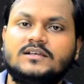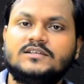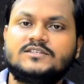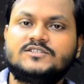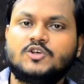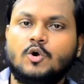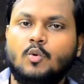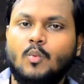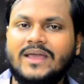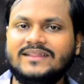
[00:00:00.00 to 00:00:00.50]

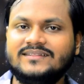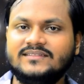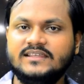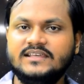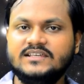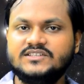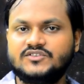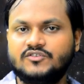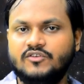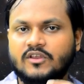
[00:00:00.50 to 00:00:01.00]
So when
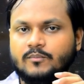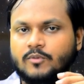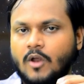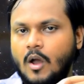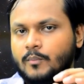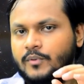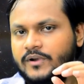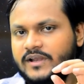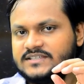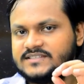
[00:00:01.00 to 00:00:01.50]
these three
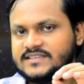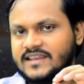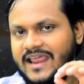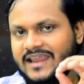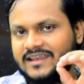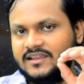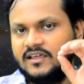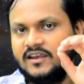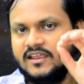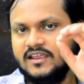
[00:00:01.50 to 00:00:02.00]
properties,
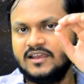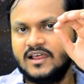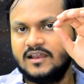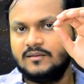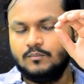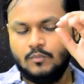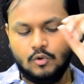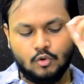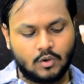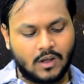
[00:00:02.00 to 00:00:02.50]
red, green
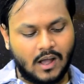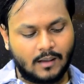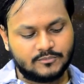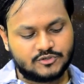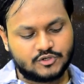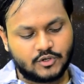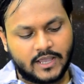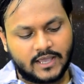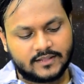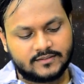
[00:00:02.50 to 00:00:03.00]
and blue, come
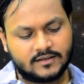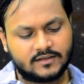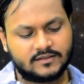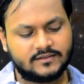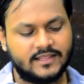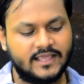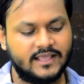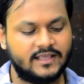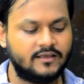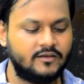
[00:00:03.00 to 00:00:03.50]
together,
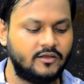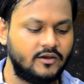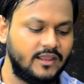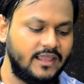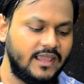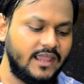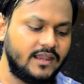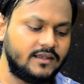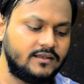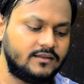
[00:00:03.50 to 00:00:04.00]
they
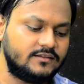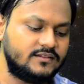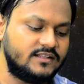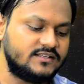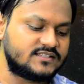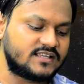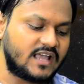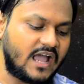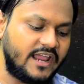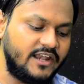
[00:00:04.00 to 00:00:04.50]
create
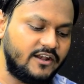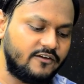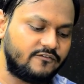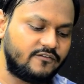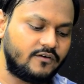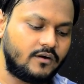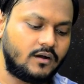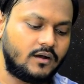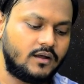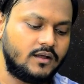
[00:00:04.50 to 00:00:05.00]
this kind
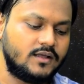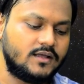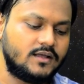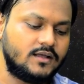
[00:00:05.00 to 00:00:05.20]
of a